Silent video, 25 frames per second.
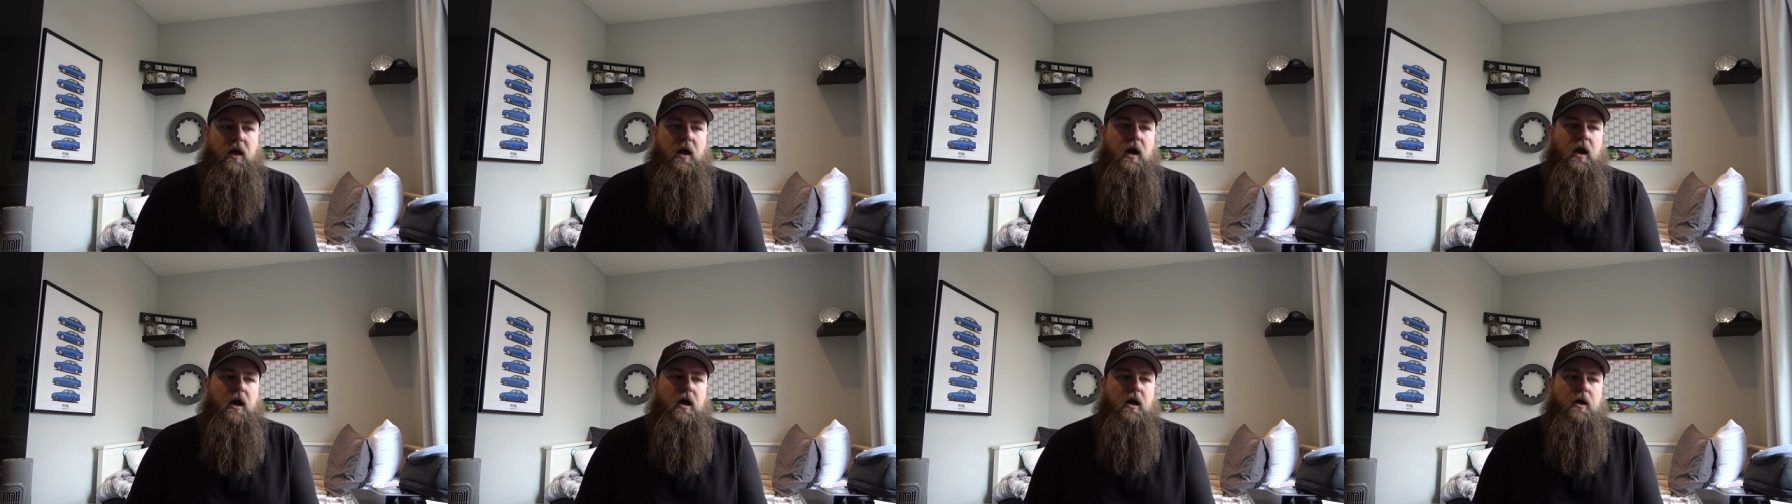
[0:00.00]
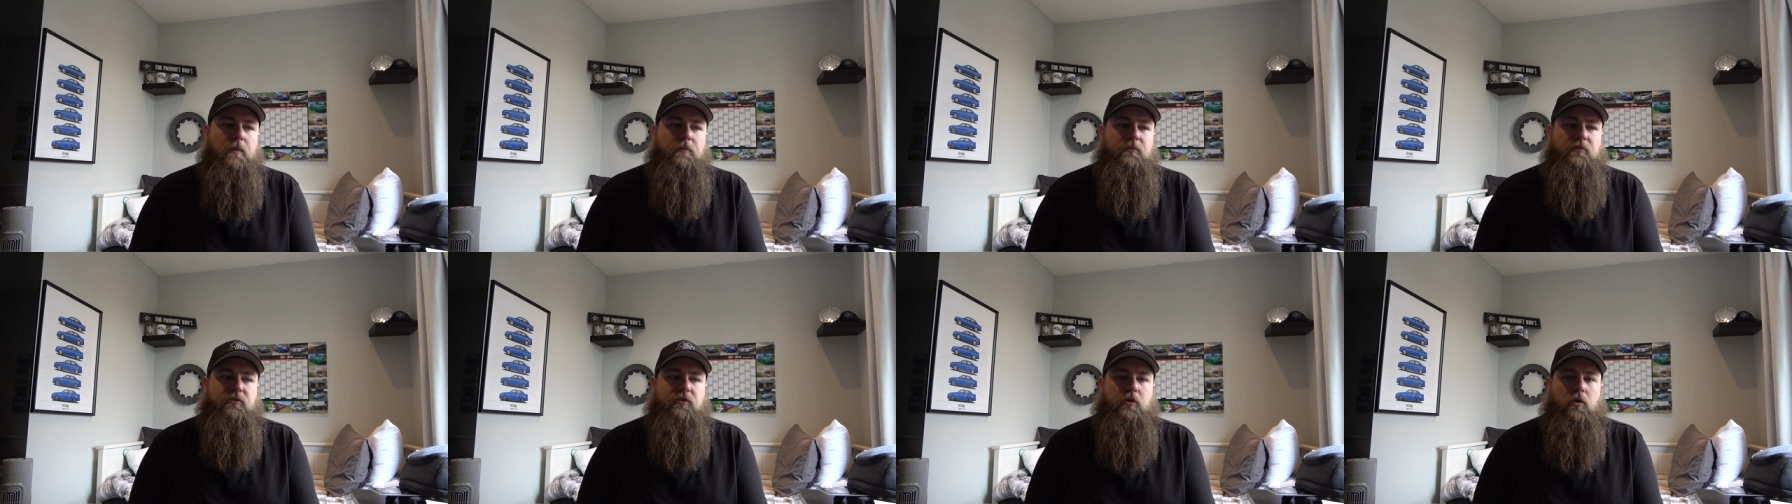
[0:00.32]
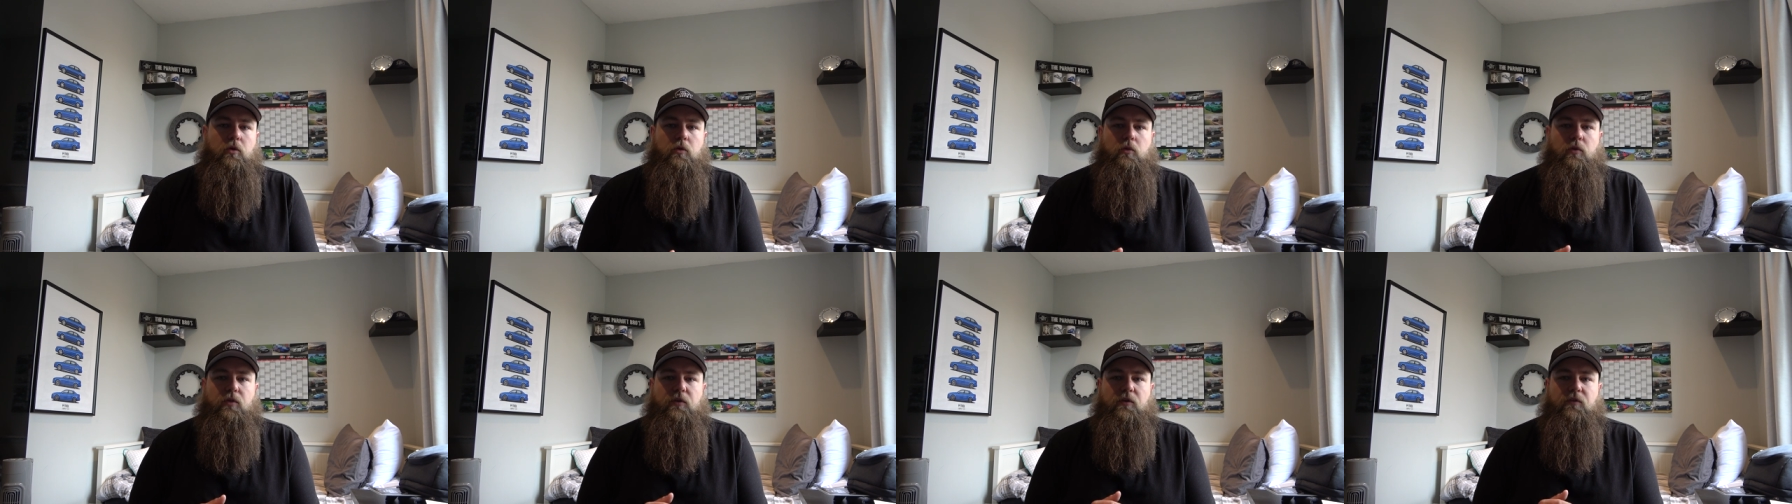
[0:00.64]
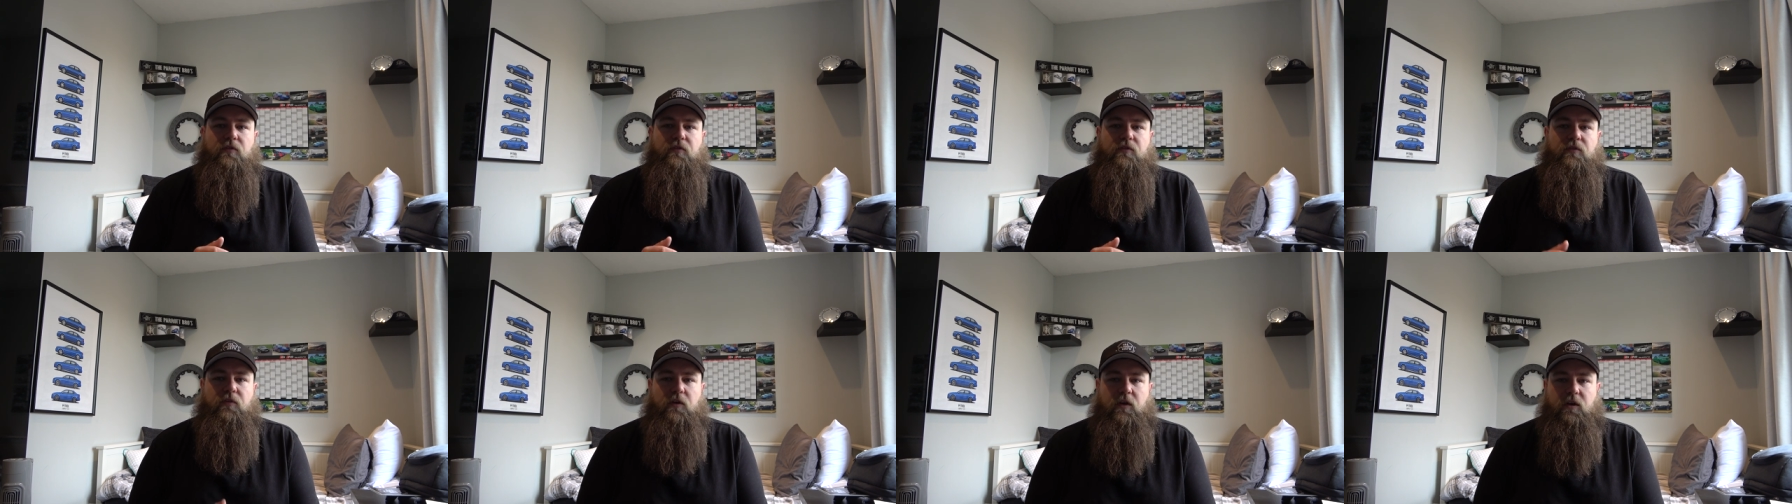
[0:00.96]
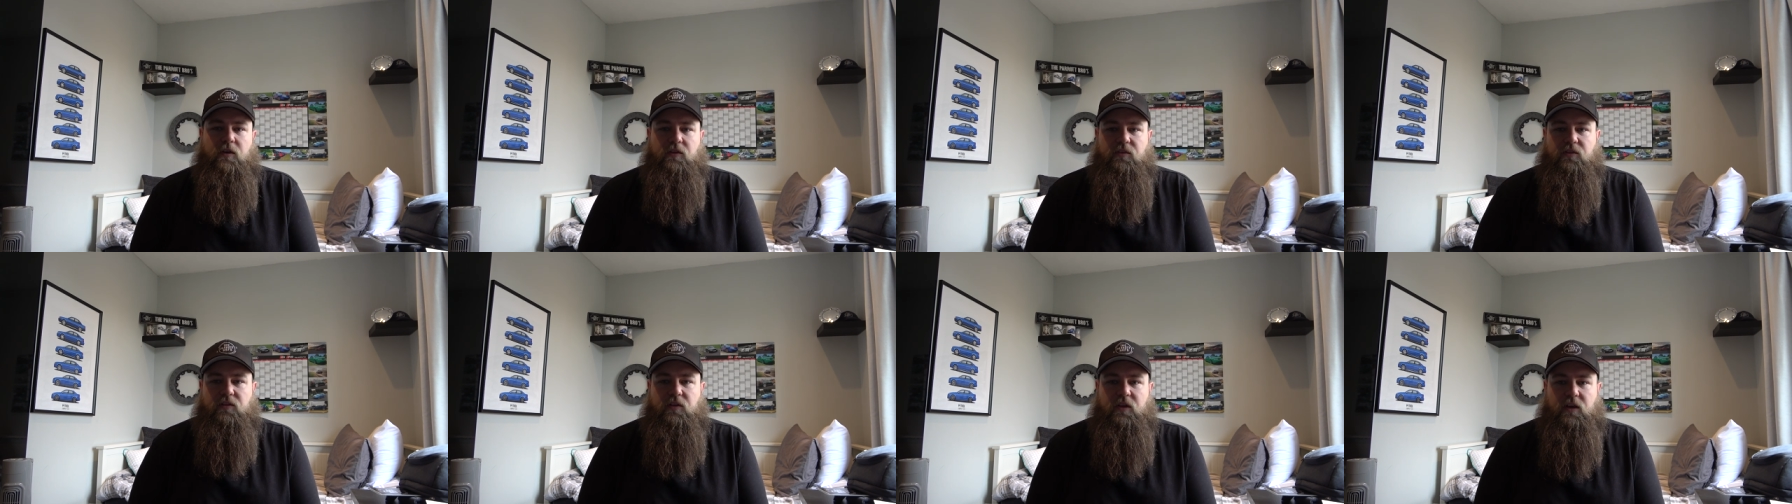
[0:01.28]
Um, so the
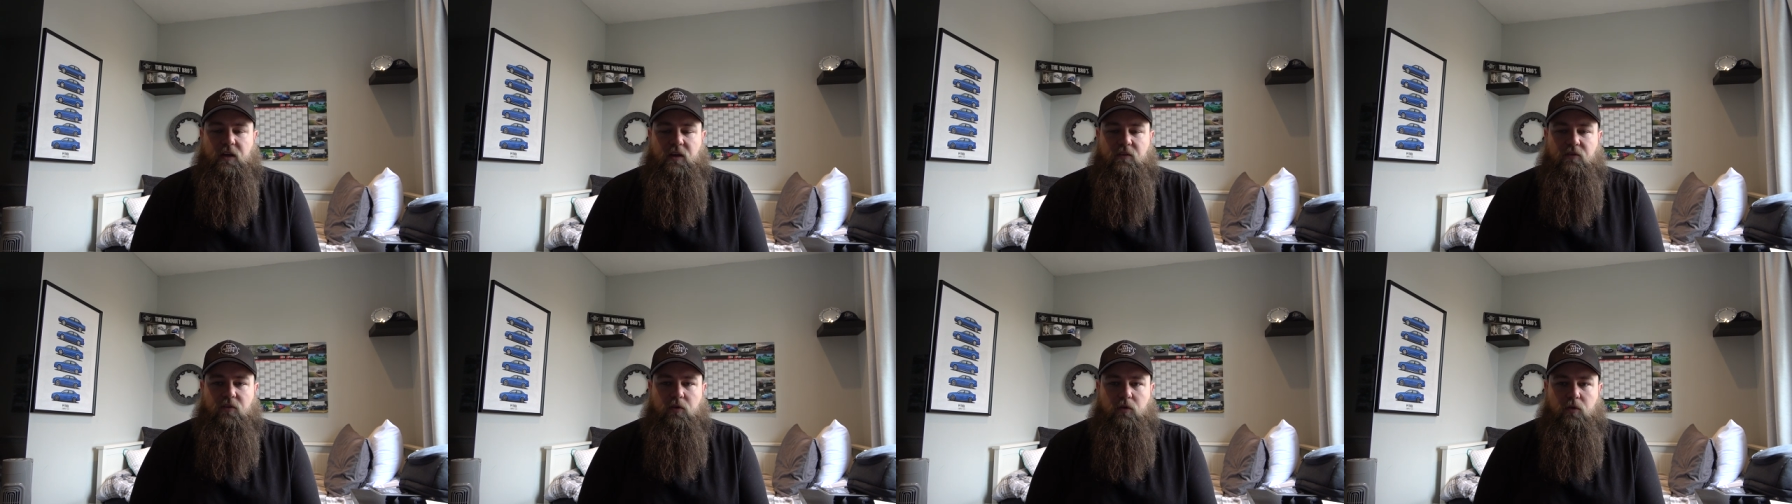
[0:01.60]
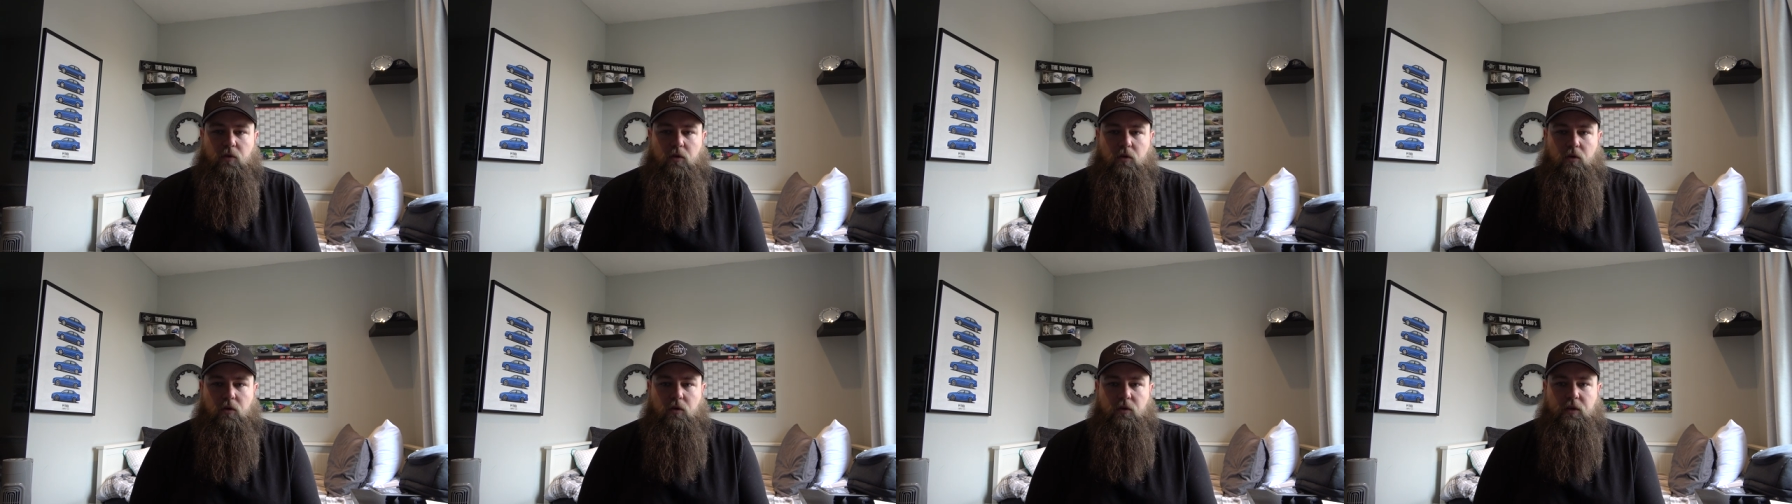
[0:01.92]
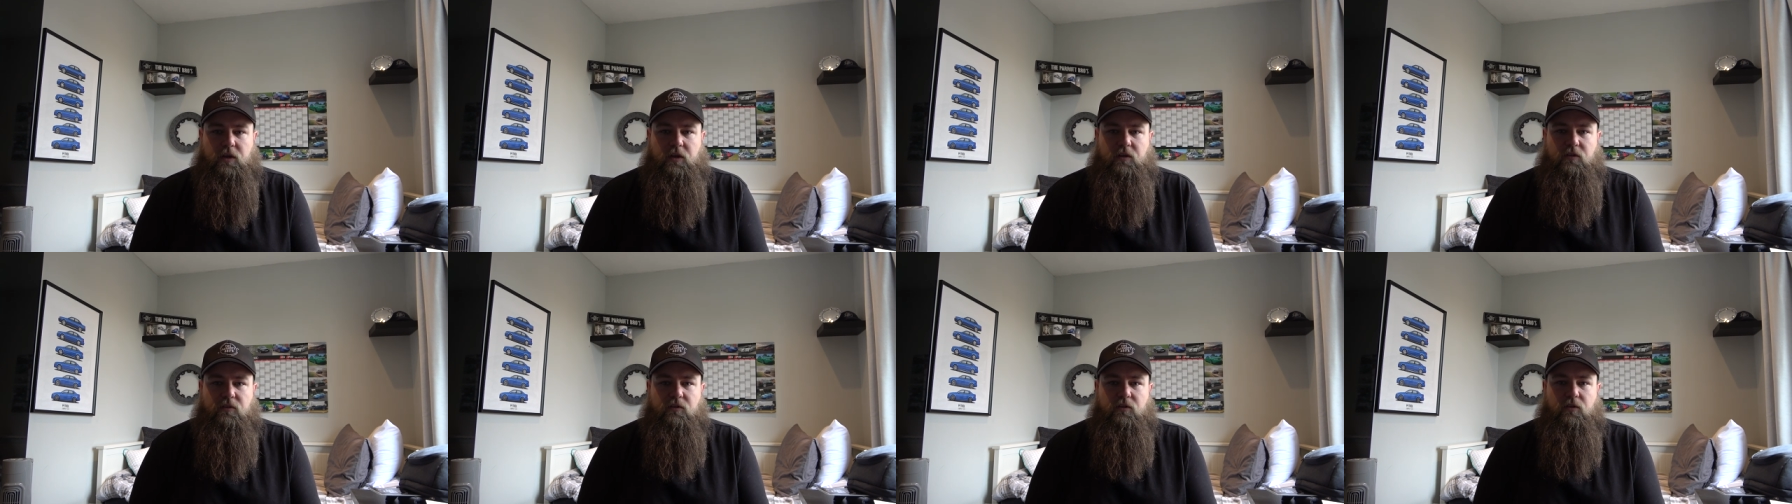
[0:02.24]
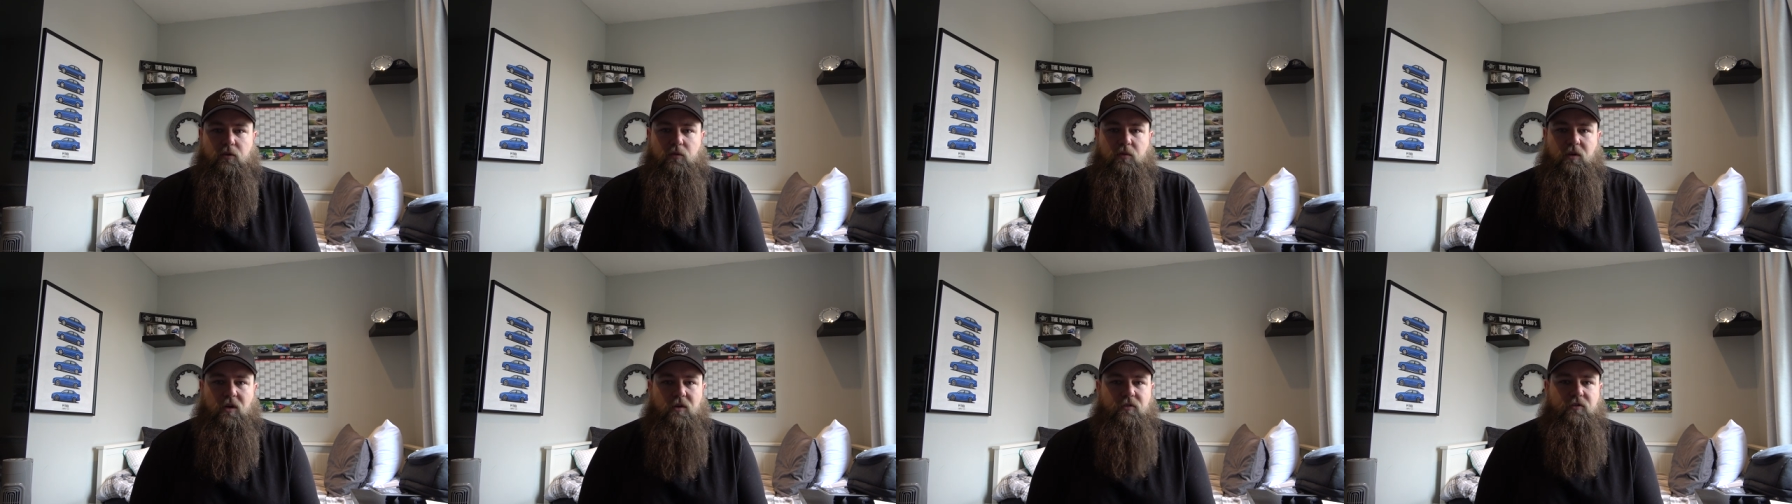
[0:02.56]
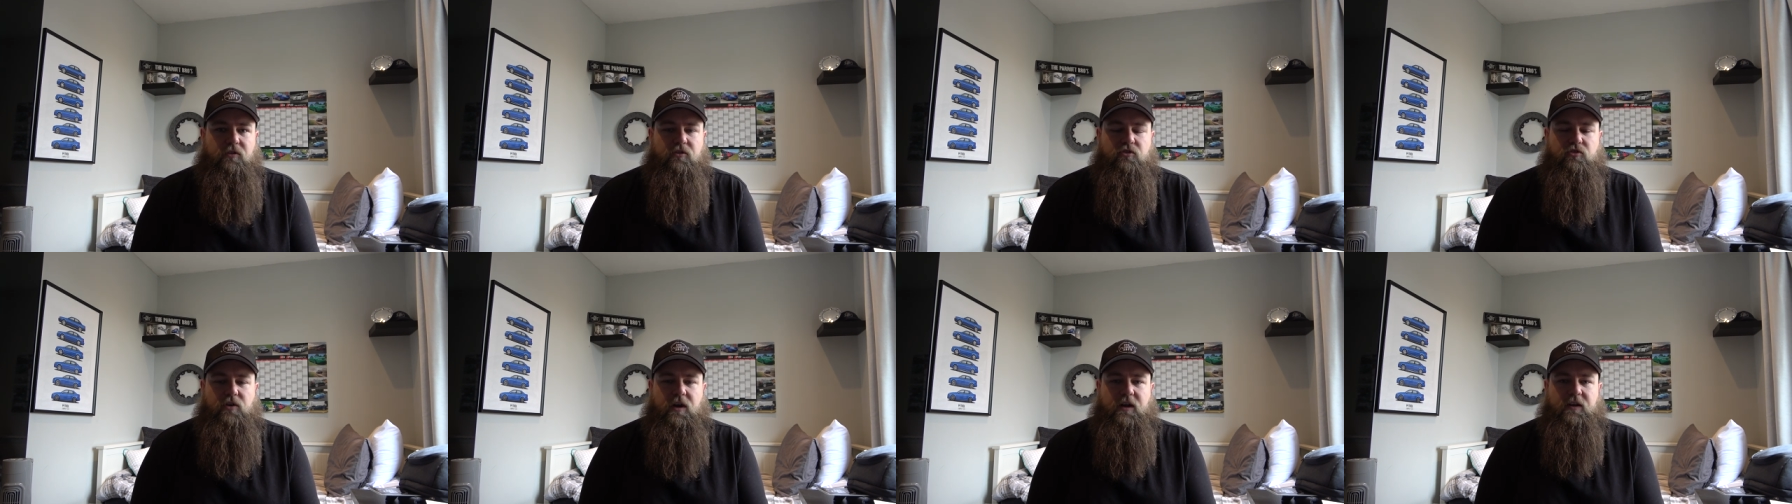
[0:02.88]
first thing, if you're not looking to do loads
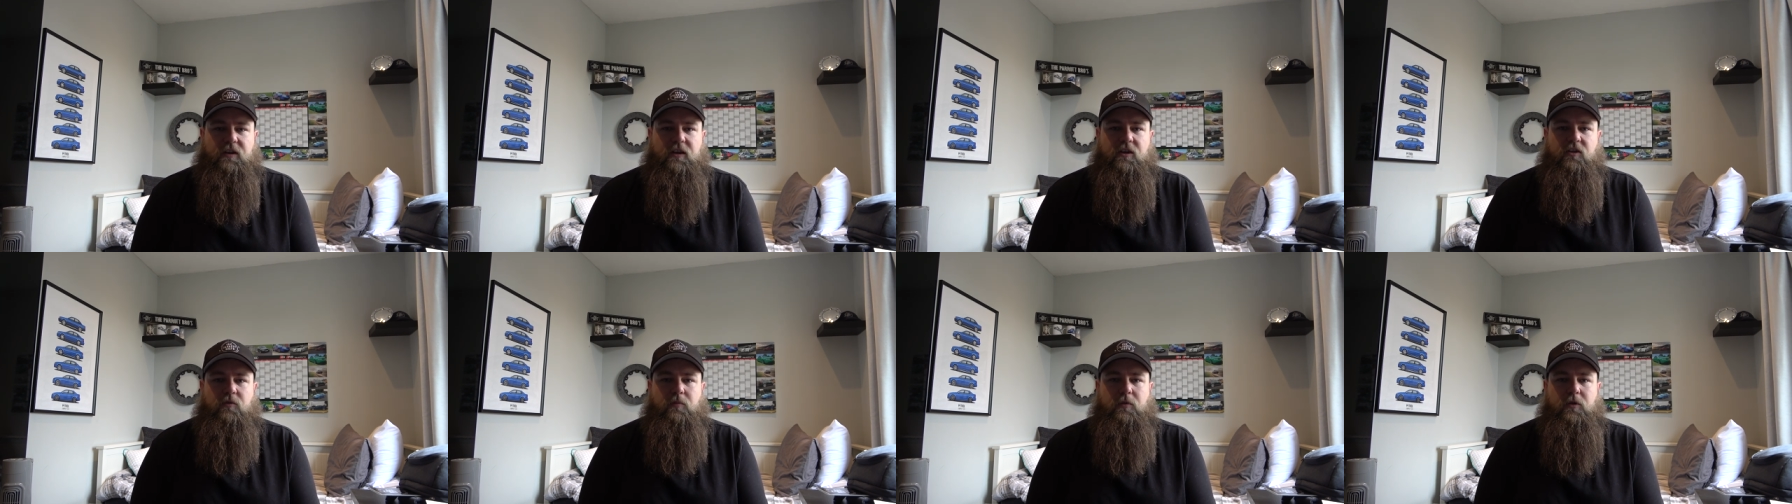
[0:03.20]
of track days,